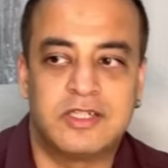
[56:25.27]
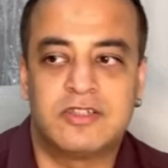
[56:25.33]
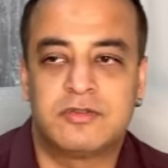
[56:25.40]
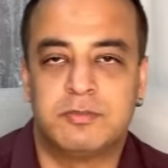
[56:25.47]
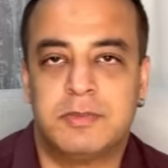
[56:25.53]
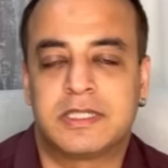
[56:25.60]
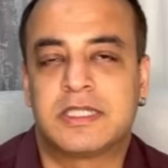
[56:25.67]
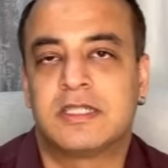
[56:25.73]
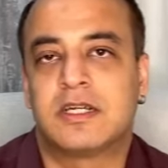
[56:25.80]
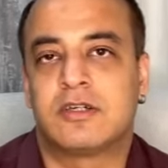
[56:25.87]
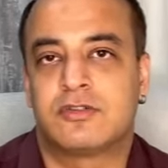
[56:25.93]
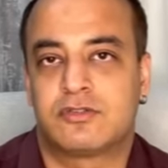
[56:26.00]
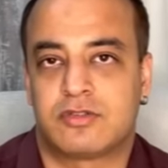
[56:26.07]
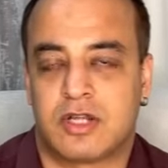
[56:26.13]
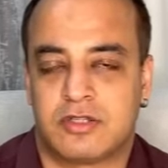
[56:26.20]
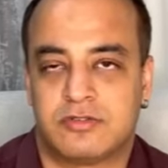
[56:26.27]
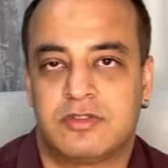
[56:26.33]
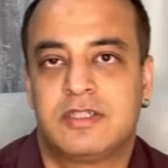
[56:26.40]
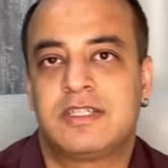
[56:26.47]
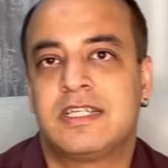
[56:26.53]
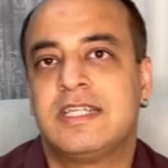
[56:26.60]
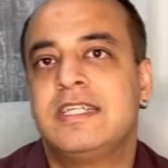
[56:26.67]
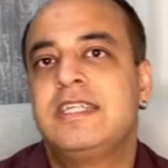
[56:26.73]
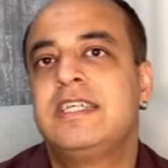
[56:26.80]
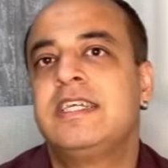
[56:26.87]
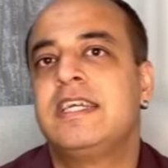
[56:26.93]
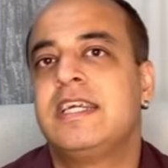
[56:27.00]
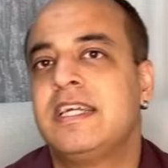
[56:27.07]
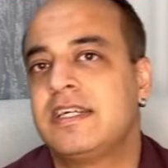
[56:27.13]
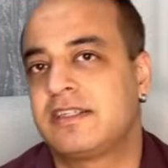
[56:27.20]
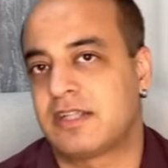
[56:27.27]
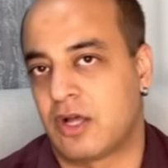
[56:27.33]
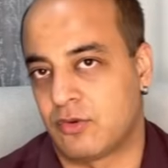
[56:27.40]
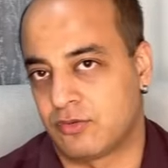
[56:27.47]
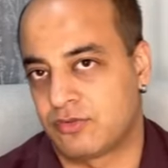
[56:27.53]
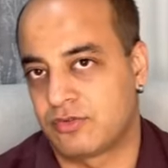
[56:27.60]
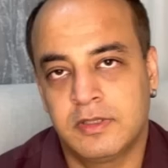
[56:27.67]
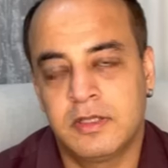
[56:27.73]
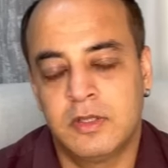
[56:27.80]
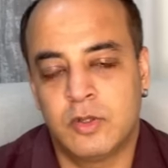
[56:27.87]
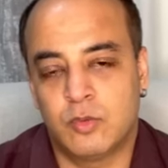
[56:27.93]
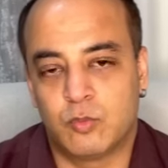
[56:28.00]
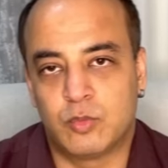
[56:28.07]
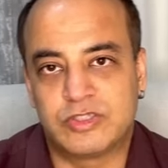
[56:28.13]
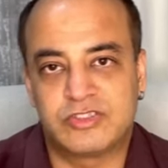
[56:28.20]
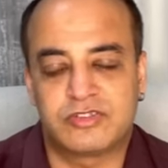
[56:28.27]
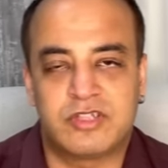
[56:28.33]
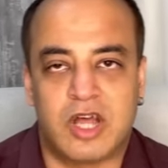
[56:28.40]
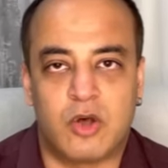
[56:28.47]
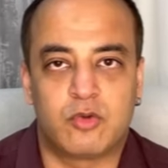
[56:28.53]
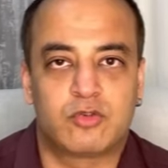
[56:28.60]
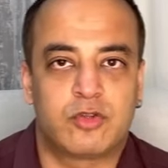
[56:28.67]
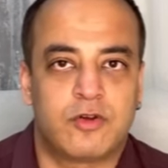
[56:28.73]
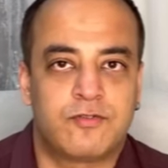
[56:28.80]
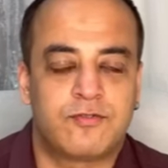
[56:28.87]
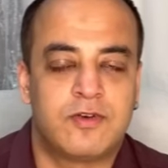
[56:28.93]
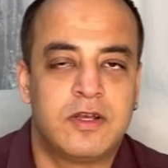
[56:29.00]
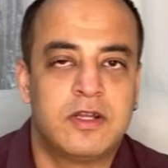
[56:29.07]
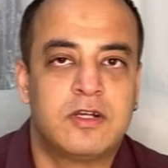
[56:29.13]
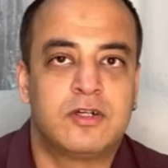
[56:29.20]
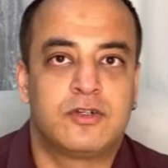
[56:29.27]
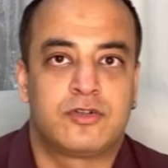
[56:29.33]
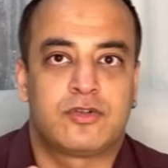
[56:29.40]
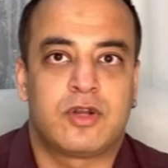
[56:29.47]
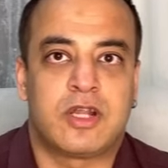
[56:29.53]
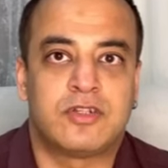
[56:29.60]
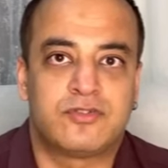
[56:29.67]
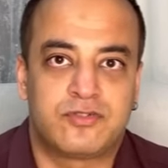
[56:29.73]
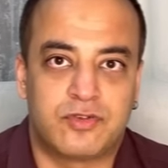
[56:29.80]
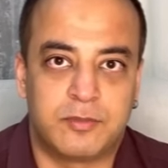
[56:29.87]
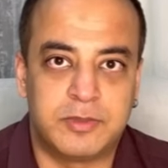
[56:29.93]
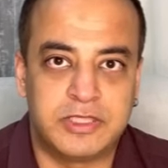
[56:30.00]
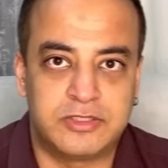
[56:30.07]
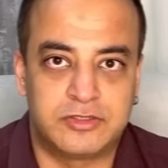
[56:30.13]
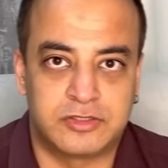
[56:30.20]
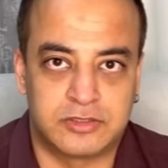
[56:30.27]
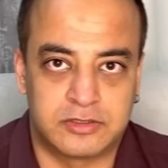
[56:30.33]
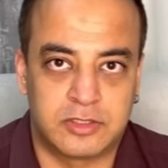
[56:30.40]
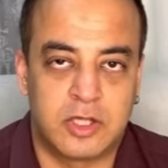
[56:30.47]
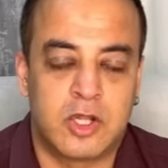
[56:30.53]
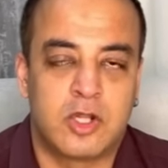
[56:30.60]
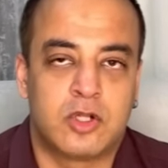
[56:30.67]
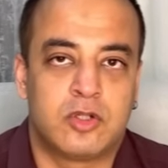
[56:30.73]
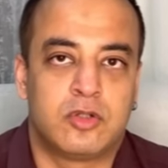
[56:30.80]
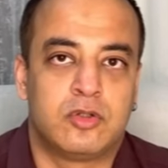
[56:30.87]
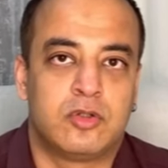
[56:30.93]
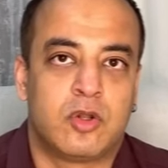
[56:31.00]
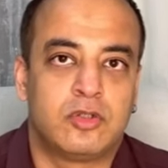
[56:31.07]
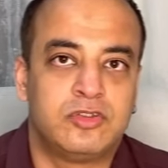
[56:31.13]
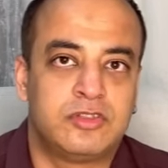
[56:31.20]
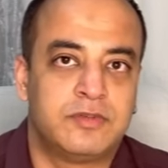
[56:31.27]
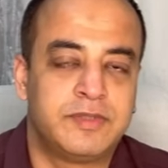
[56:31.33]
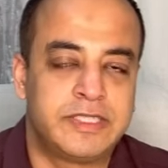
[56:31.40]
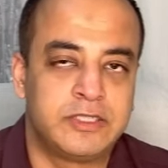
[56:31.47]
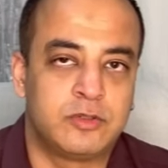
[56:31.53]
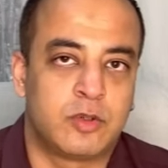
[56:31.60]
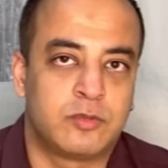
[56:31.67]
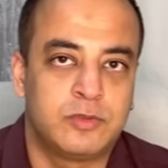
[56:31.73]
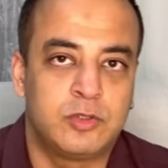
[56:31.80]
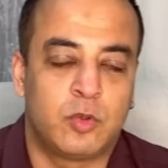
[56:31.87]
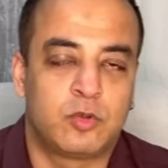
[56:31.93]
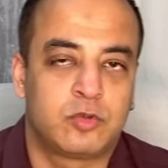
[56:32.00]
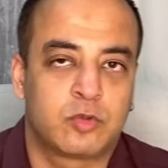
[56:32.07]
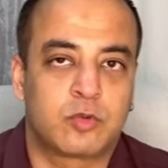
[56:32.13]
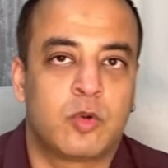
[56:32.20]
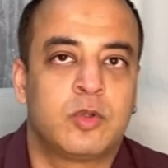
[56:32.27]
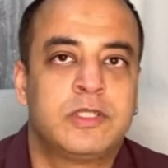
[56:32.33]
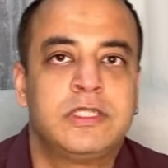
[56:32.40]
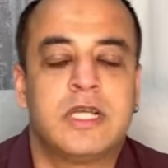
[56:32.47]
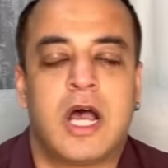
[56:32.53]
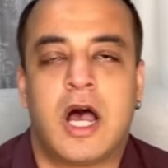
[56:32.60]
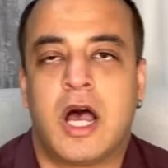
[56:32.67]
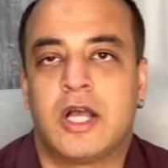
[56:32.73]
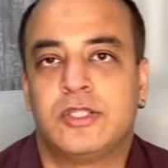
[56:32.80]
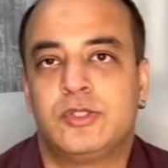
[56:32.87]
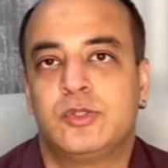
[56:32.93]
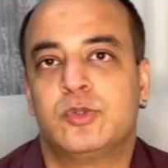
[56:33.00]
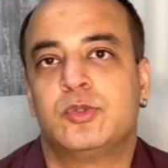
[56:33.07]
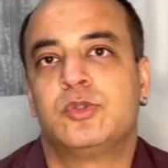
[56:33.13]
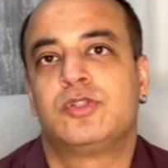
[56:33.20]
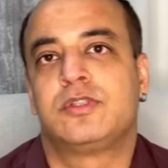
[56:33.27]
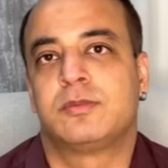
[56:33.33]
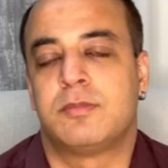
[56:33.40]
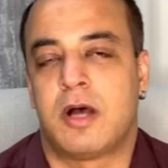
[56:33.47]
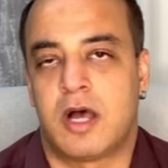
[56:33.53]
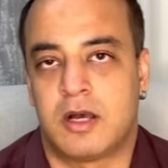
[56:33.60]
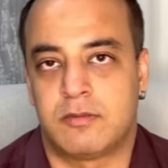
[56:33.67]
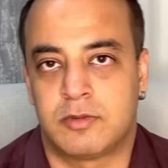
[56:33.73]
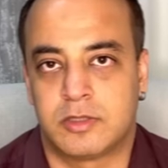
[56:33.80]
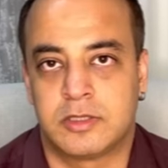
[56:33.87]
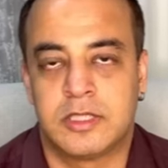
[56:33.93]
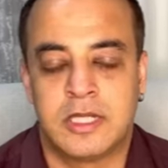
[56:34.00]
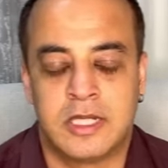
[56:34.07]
is making a transit in the 8th house, which is the house of transformation, longevity or we also call the Ayush Bhava.